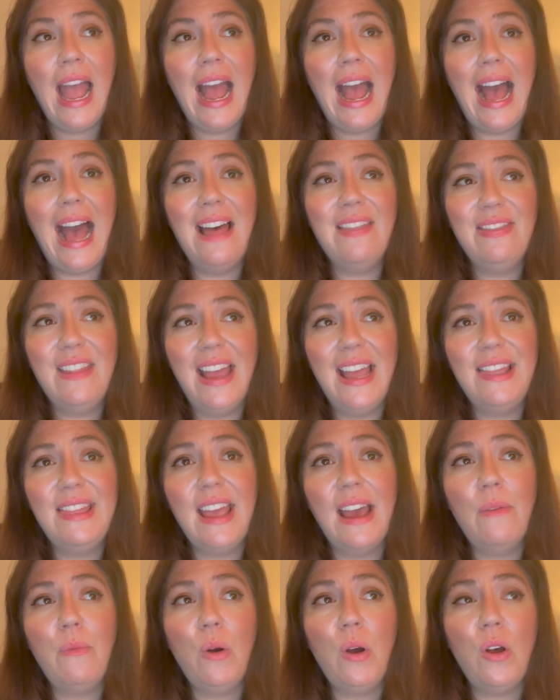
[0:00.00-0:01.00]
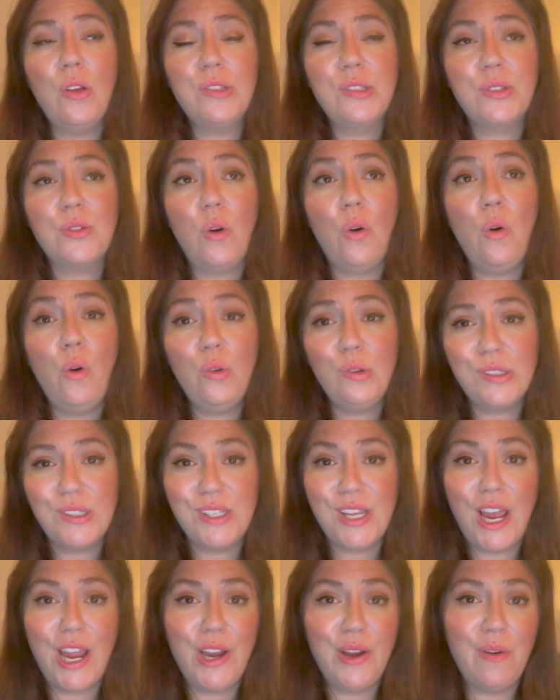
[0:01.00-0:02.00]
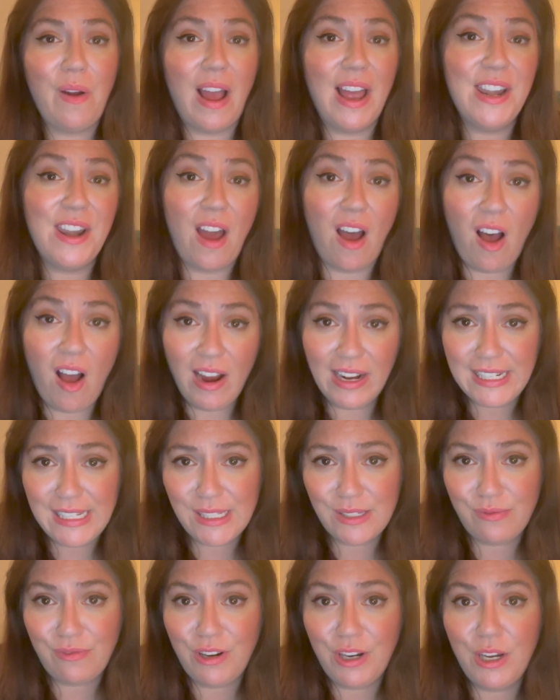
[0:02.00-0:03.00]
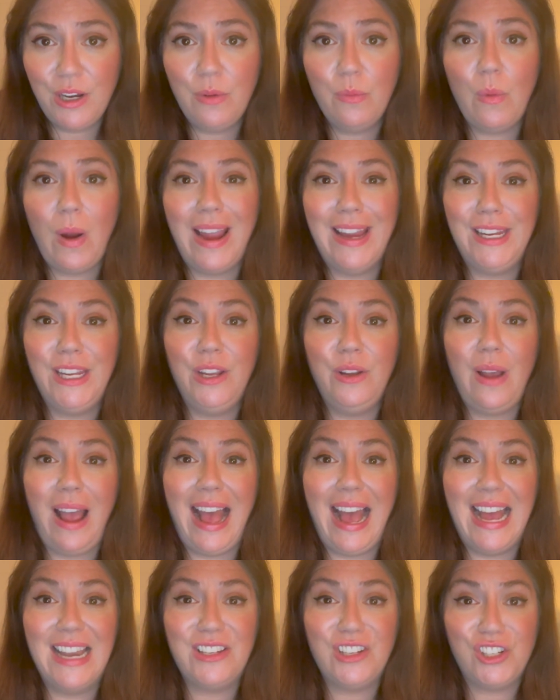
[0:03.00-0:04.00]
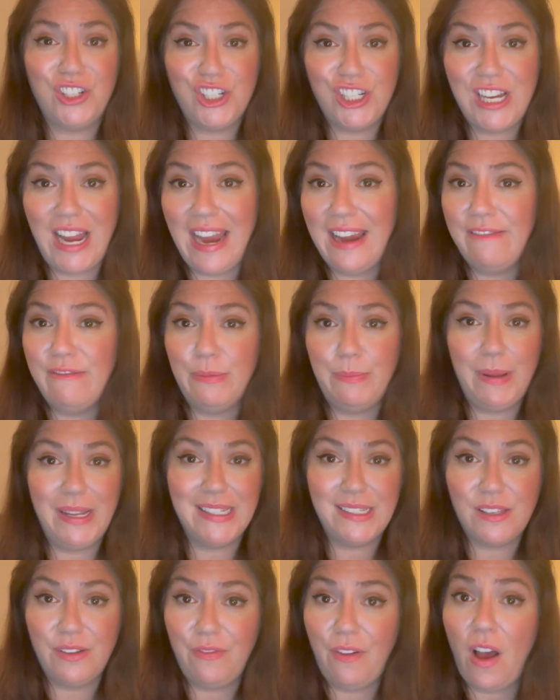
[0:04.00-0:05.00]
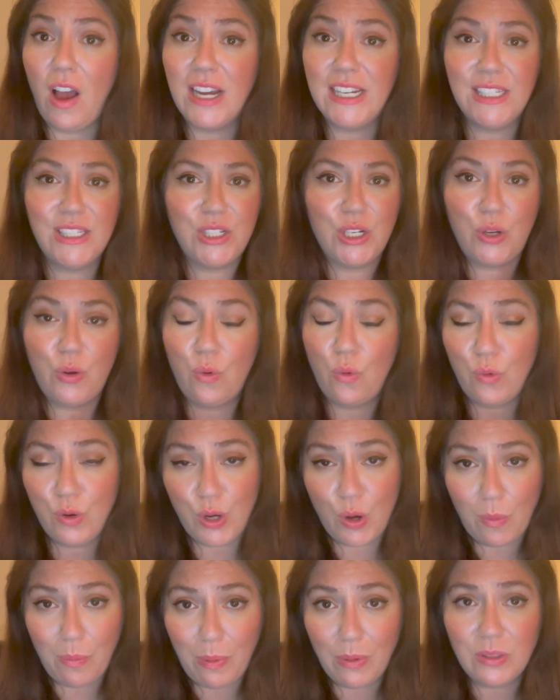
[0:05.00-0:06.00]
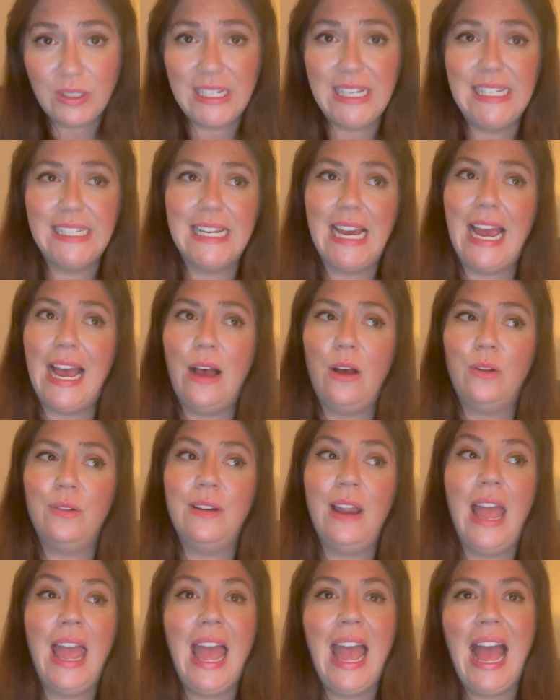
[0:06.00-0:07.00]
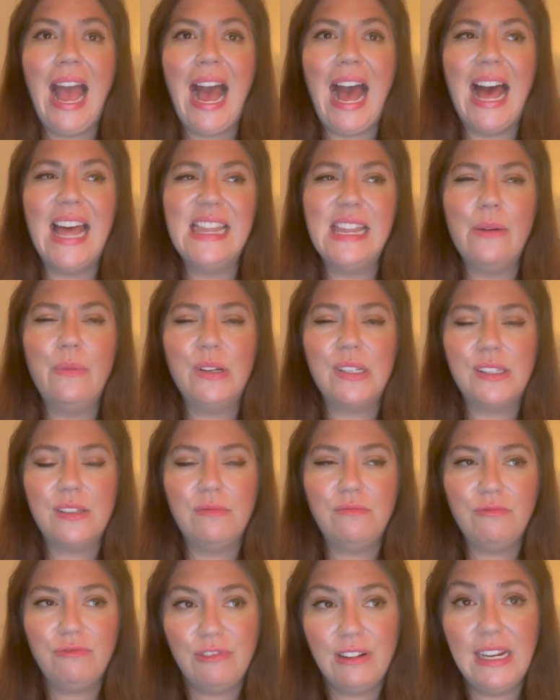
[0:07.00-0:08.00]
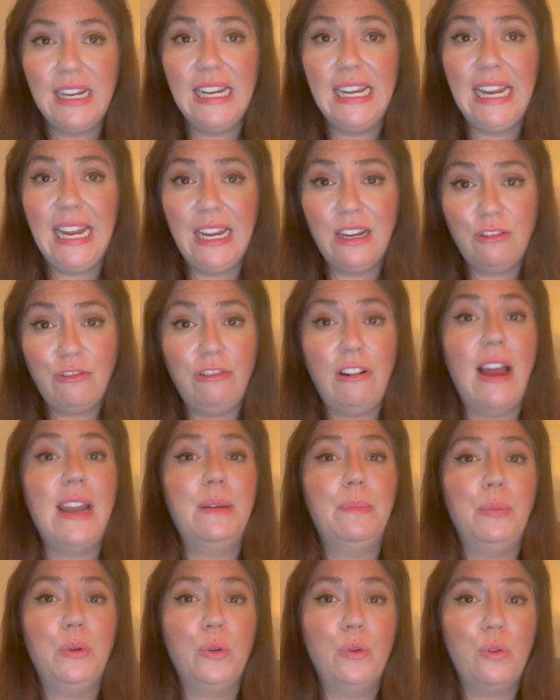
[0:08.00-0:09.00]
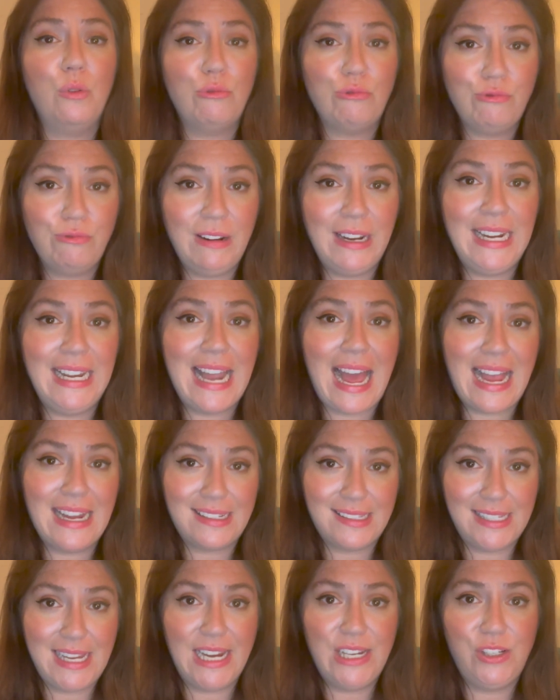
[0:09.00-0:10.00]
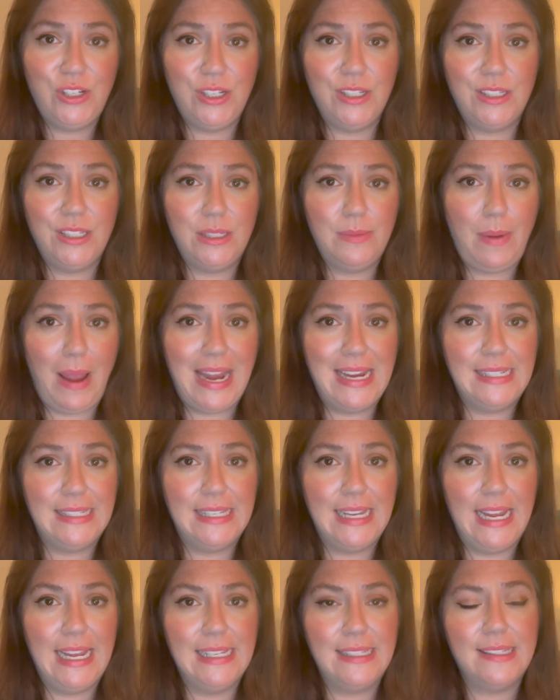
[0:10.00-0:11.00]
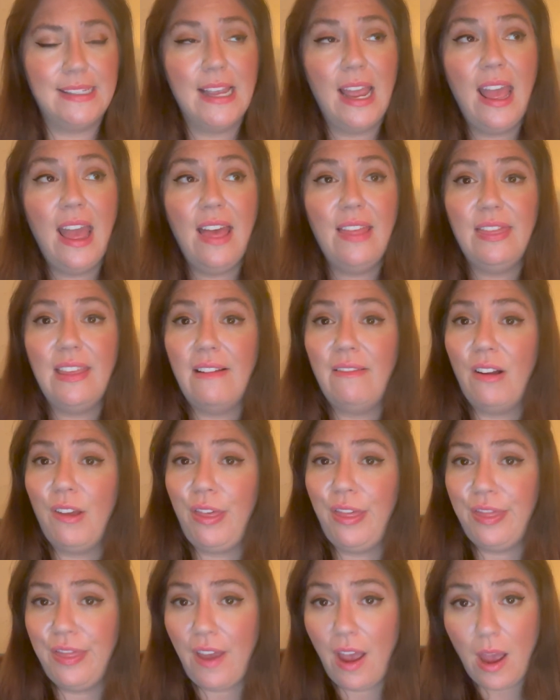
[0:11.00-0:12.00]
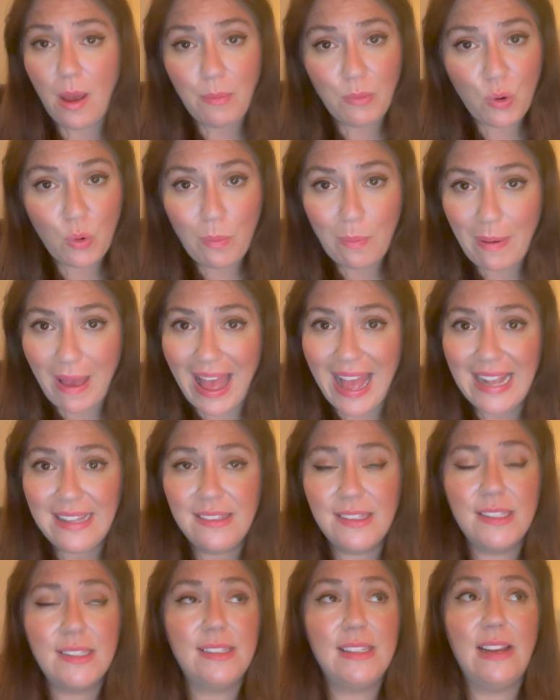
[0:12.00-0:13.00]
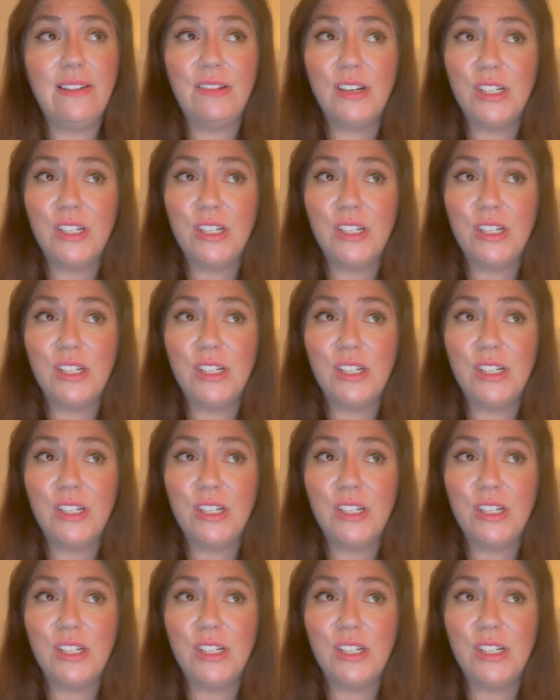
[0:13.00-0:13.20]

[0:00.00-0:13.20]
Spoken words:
And then there was also an ice room where you had shaved bits of ice to cool your body down. And there were some really incredible relaxation spaces. There are thermal beds. There are